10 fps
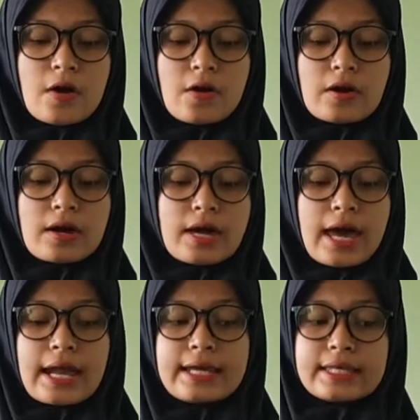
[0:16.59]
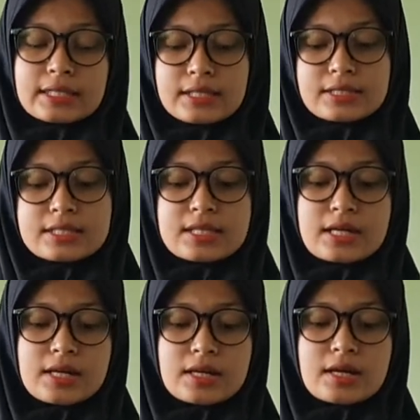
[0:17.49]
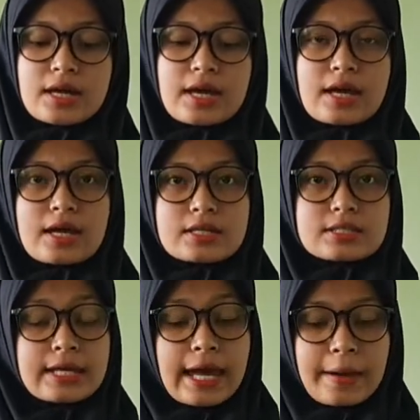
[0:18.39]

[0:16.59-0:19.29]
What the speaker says: or an intelligence here is the